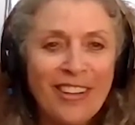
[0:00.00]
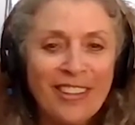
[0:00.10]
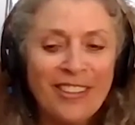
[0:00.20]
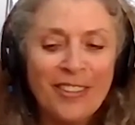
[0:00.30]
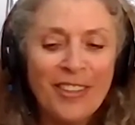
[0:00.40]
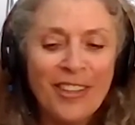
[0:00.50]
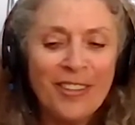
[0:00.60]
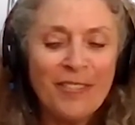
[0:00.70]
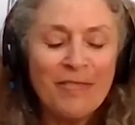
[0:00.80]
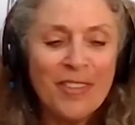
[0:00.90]

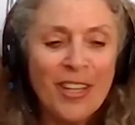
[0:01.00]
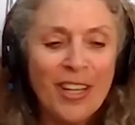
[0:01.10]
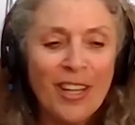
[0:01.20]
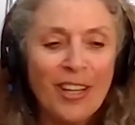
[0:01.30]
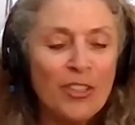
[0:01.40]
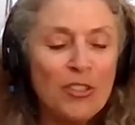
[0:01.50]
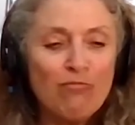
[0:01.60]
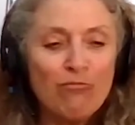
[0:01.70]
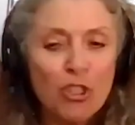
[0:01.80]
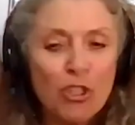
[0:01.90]
their
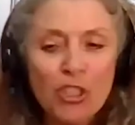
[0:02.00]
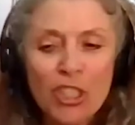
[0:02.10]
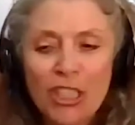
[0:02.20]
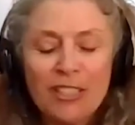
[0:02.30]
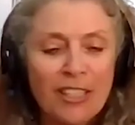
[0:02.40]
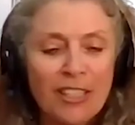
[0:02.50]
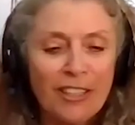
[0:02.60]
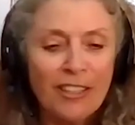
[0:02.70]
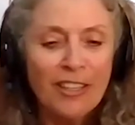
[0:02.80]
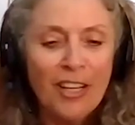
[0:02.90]
churches,
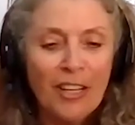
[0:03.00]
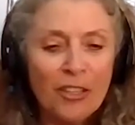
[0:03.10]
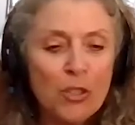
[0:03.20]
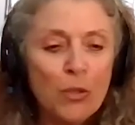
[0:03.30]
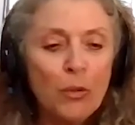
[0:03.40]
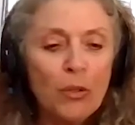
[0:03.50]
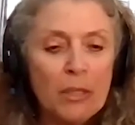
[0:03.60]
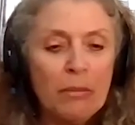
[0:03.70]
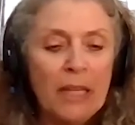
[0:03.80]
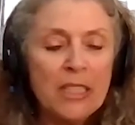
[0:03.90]
their
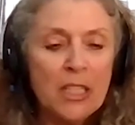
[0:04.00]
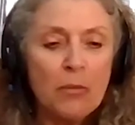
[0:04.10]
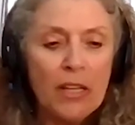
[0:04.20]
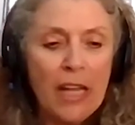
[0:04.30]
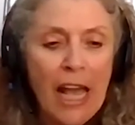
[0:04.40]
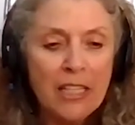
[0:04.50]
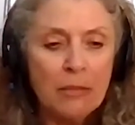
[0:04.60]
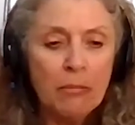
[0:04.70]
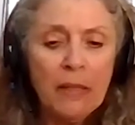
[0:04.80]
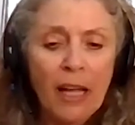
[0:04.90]
schools, the places where they
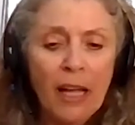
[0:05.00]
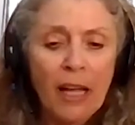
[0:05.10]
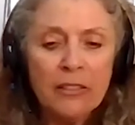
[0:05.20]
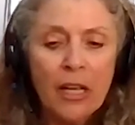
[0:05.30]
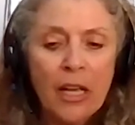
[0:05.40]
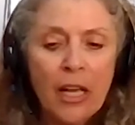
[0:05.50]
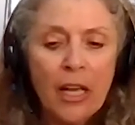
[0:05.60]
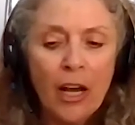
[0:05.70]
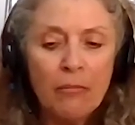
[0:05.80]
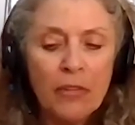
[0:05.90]
had supplies,
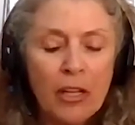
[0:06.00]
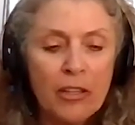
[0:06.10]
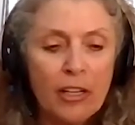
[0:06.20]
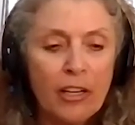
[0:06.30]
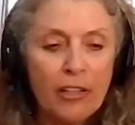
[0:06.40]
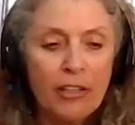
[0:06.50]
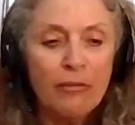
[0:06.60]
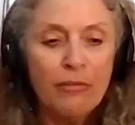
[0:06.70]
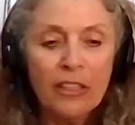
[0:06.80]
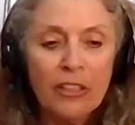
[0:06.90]
their
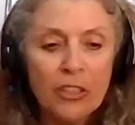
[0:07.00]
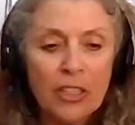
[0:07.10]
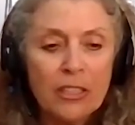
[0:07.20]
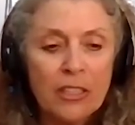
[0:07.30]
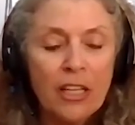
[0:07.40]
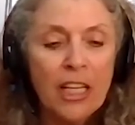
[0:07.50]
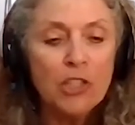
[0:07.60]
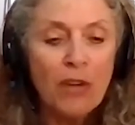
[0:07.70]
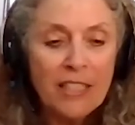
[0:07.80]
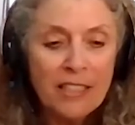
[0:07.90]
villages.
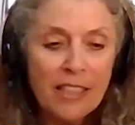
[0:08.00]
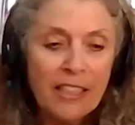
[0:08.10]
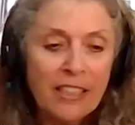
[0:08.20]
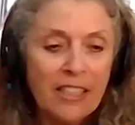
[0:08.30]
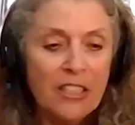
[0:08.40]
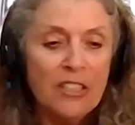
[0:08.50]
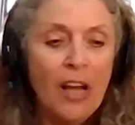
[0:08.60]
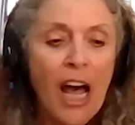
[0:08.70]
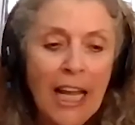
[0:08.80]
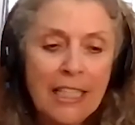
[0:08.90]
He translated it
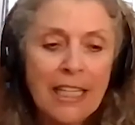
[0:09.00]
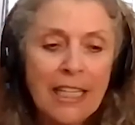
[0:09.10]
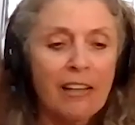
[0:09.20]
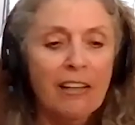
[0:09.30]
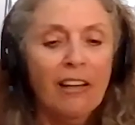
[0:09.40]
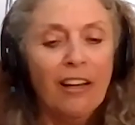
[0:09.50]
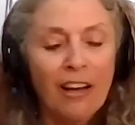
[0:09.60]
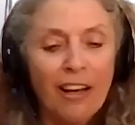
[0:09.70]
into high-tech